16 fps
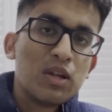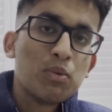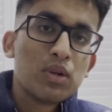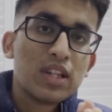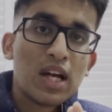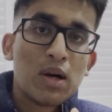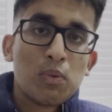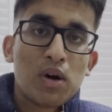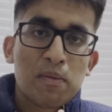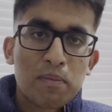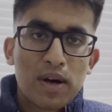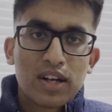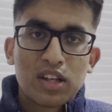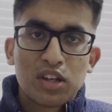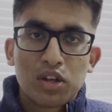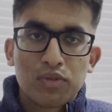with that one
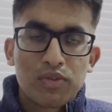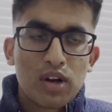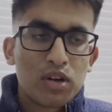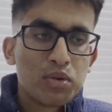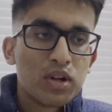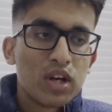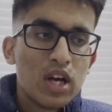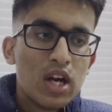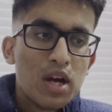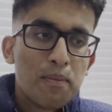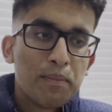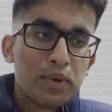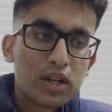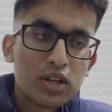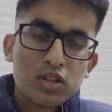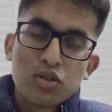pattern you found.
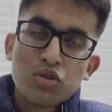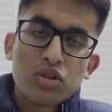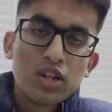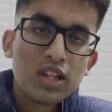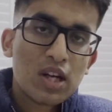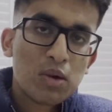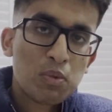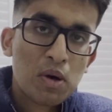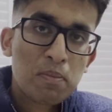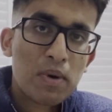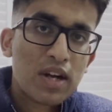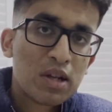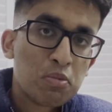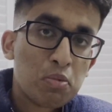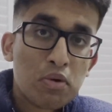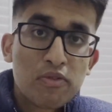Because usually that one
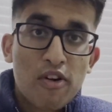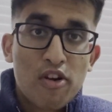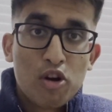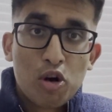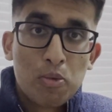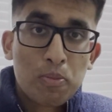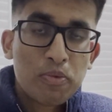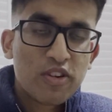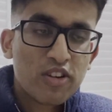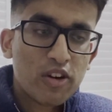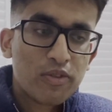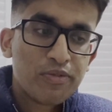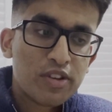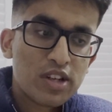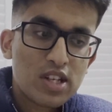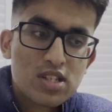pattern will be very
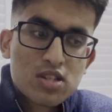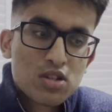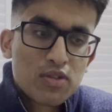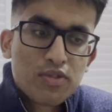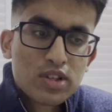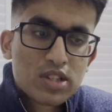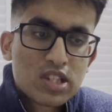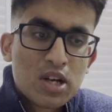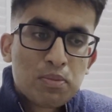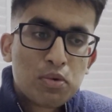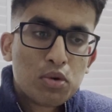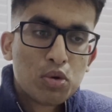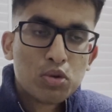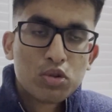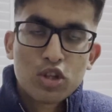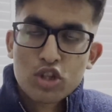obvious. So for example,
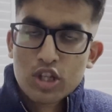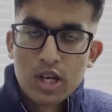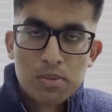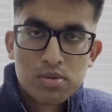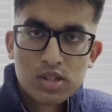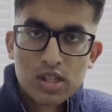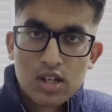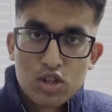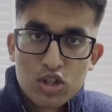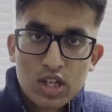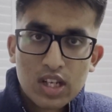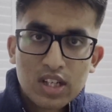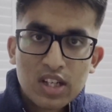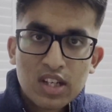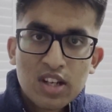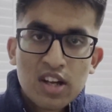all the shapes are
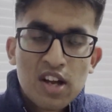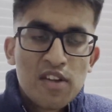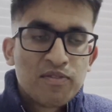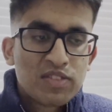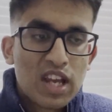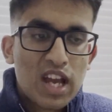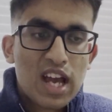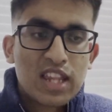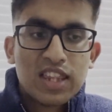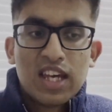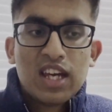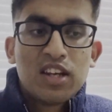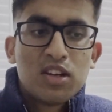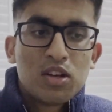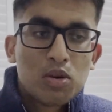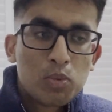shaded. And
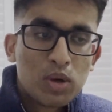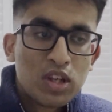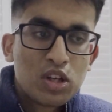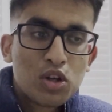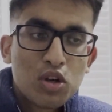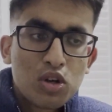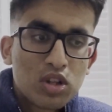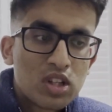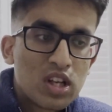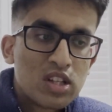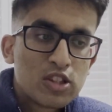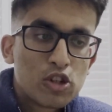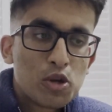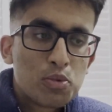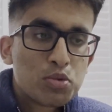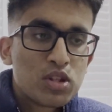then when you go to the
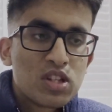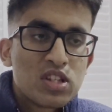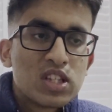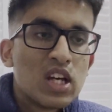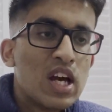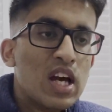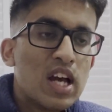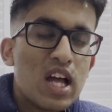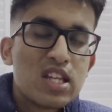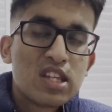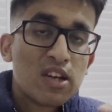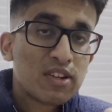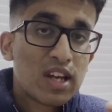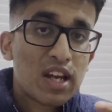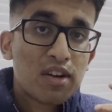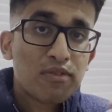answer options, instead
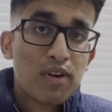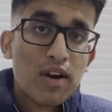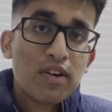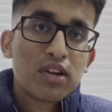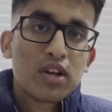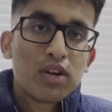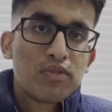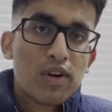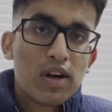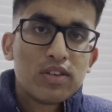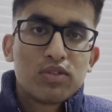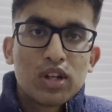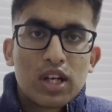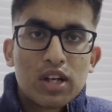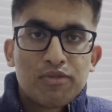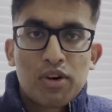of getting 5 out of 5, if
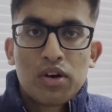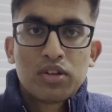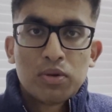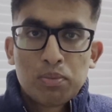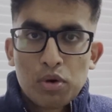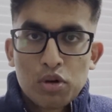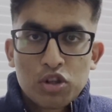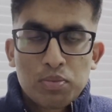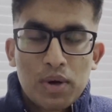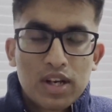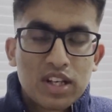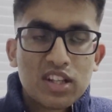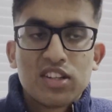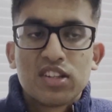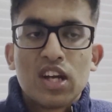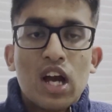you had found the both
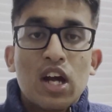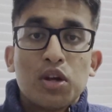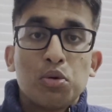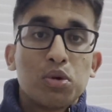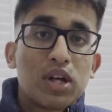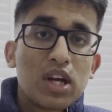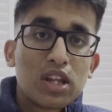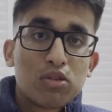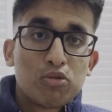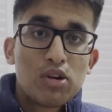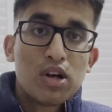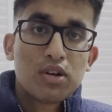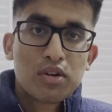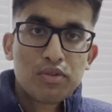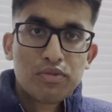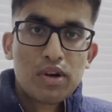patterns, you get 3
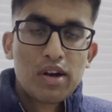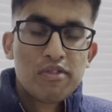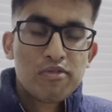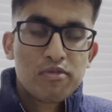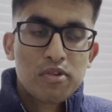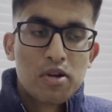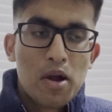out of 5.